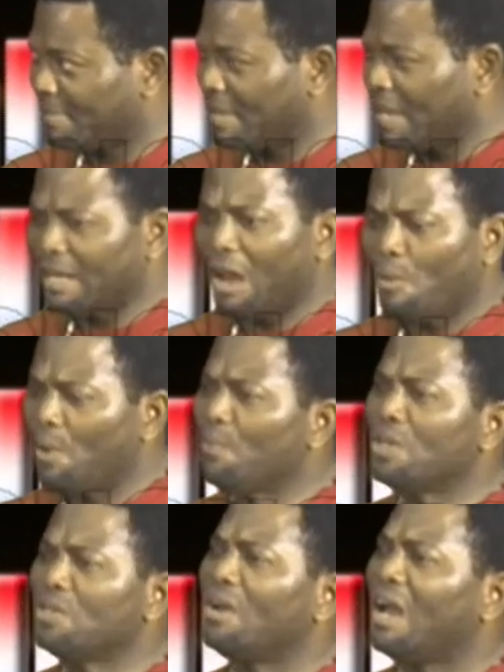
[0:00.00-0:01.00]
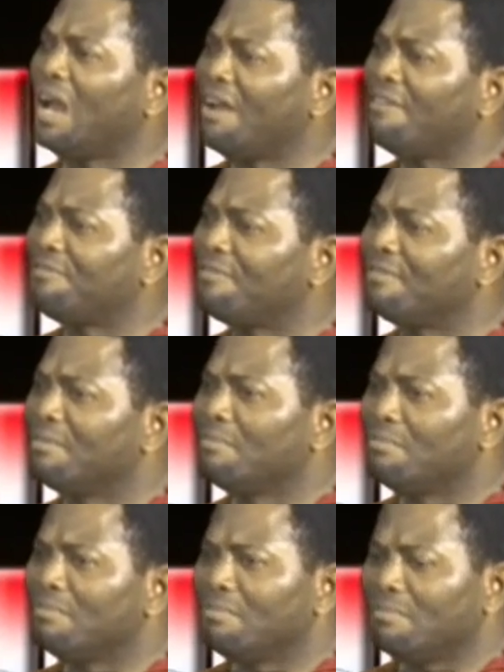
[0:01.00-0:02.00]
Now, when we don't have
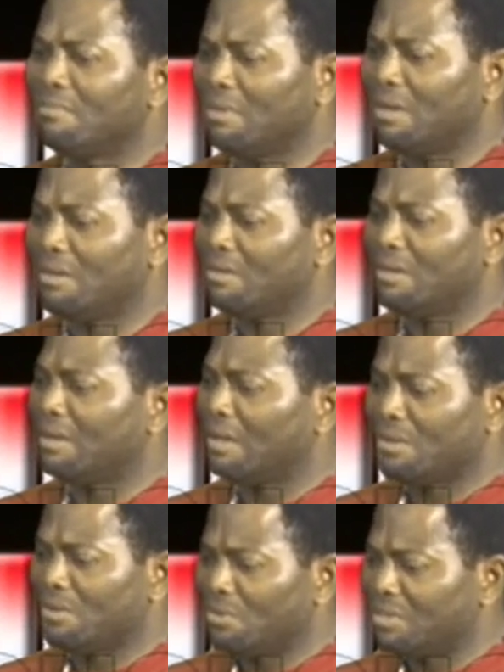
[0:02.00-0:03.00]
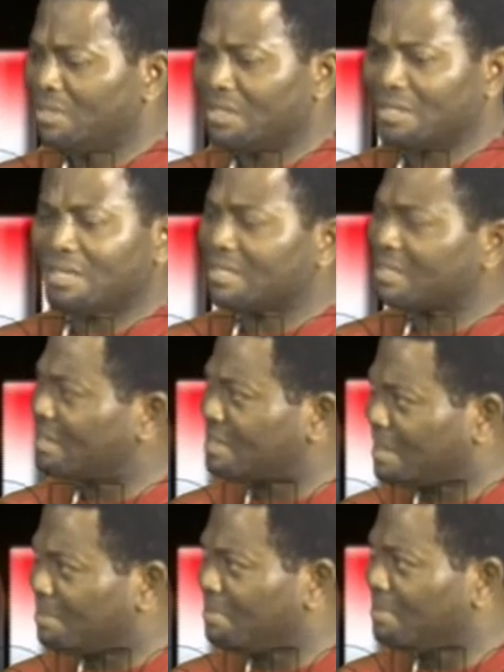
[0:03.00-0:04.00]
a good digital
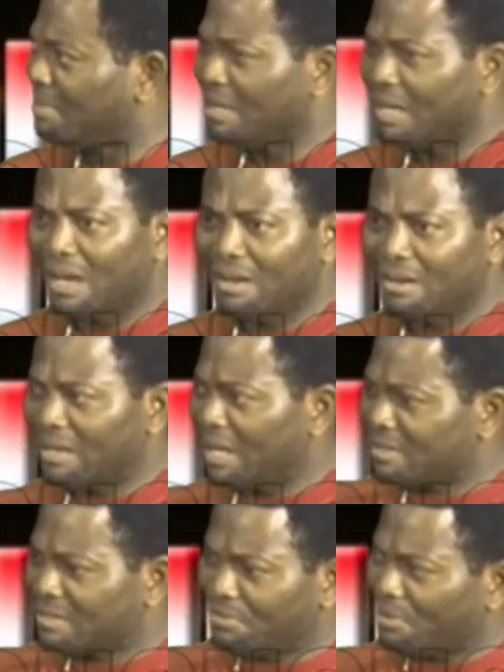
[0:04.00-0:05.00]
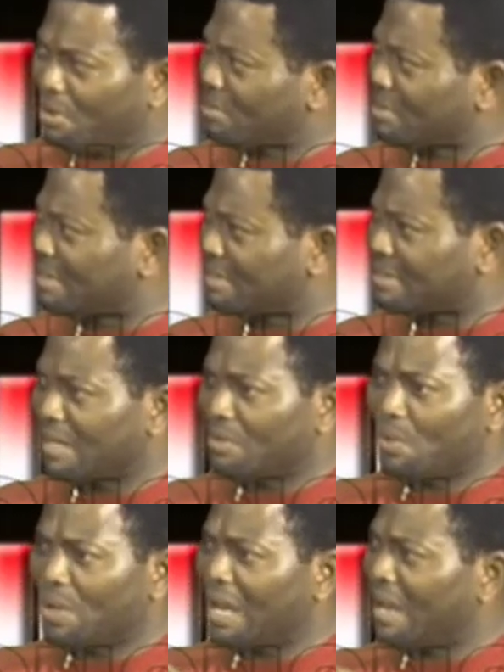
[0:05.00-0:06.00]
system that runs this
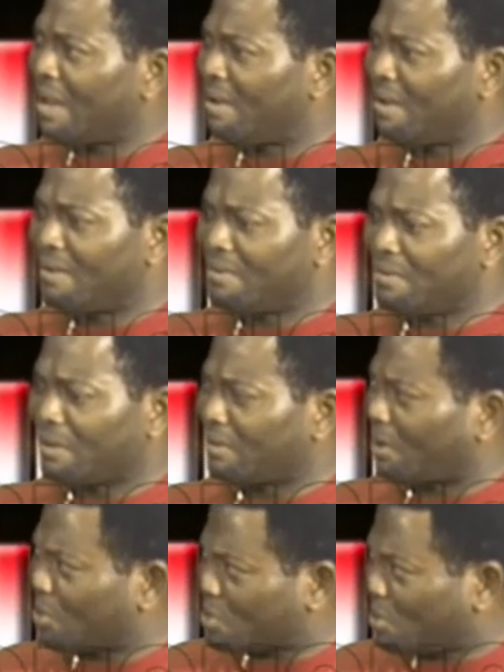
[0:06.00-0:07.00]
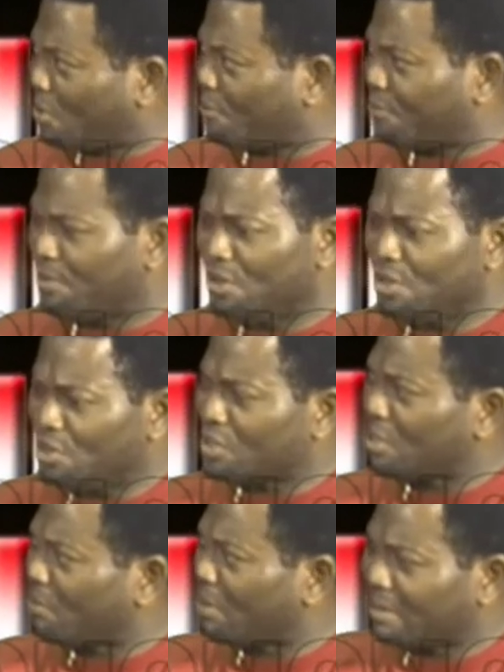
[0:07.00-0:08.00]
thing, we are cut off. You
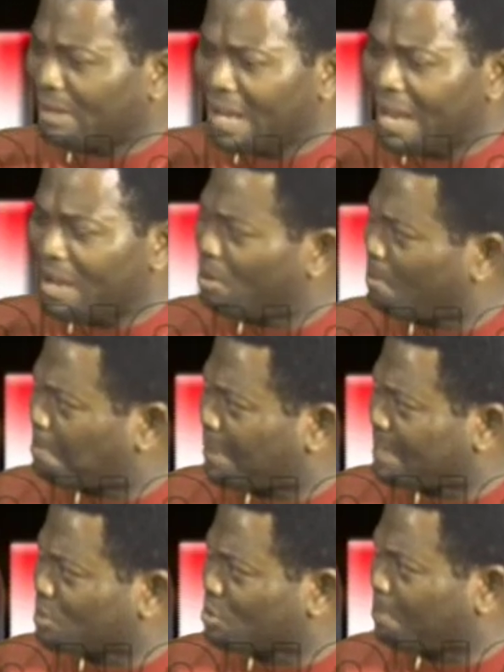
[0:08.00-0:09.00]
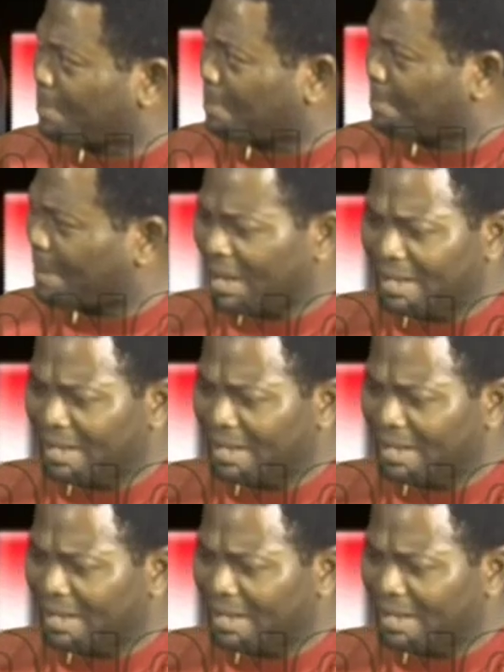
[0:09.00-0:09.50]
still rely on pencil, paper,